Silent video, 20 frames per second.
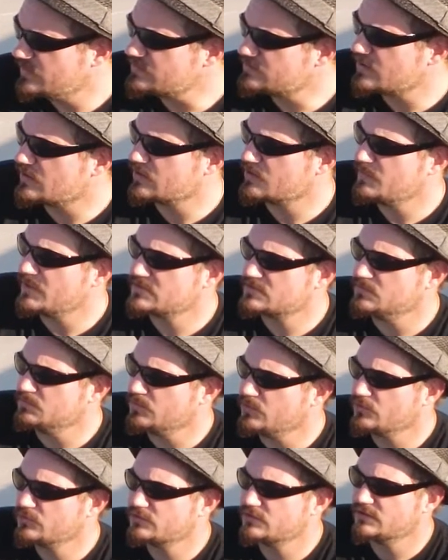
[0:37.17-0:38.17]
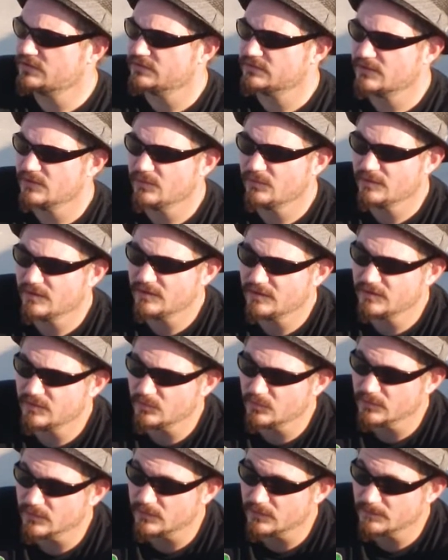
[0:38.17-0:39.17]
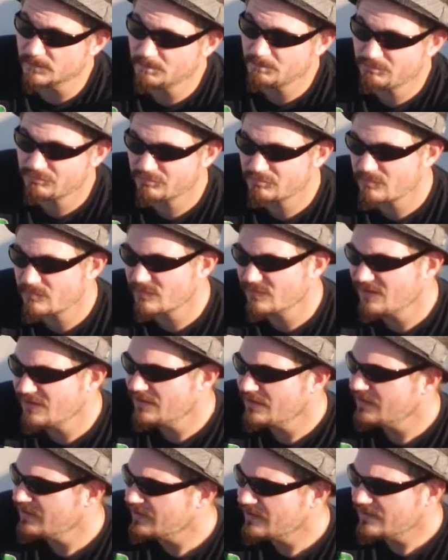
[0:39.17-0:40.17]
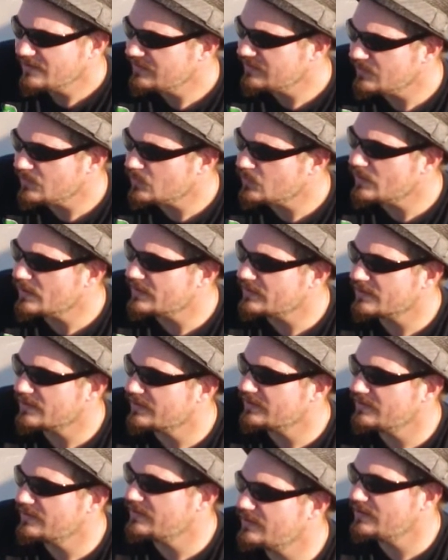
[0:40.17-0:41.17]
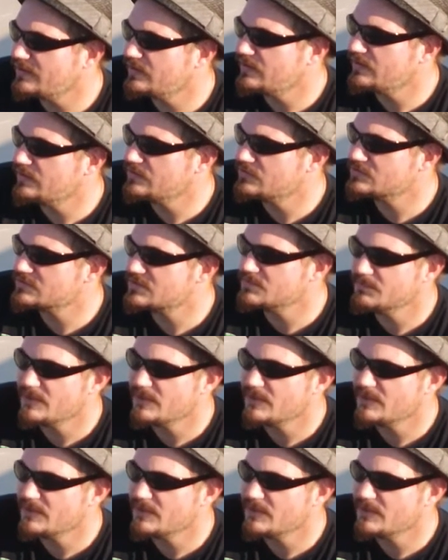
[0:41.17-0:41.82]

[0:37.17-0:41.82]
let's talk about some bullshit that's going on in the world. You know what? It just